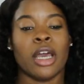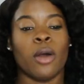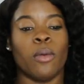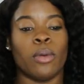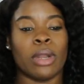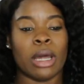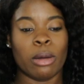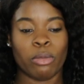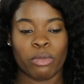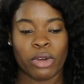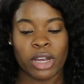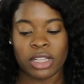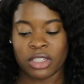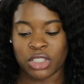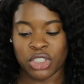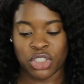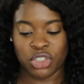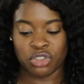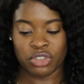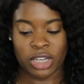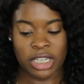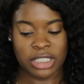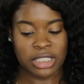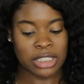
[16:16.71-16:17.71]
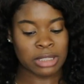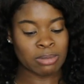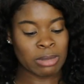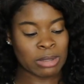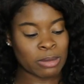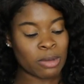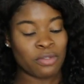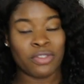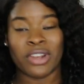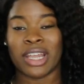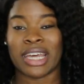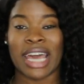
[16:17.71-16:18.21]
And I'm wearing this dress. This makes
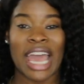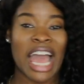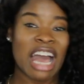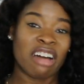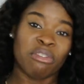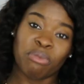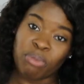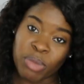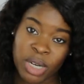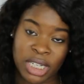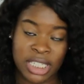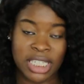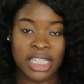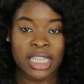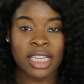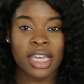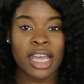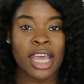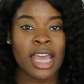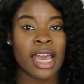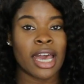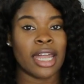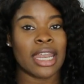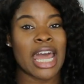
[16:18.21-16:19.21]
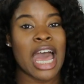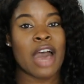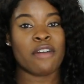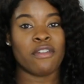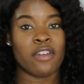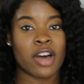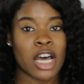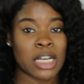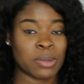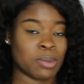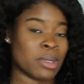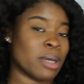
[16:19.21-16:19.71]
me feel like I have money and I have
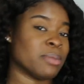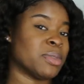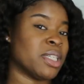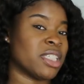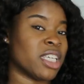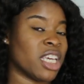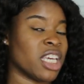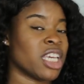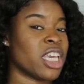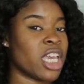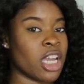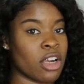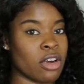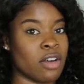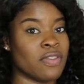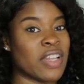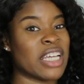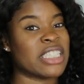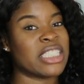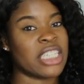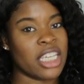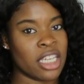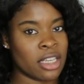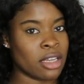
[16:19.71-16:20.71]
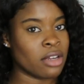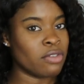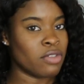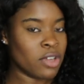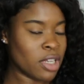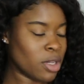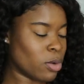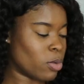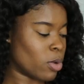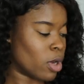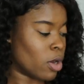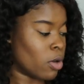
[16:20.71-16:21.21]
a husband I'm taking care of that's eating
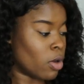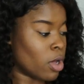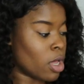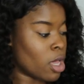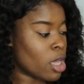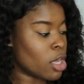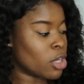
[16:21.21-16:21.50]
really well.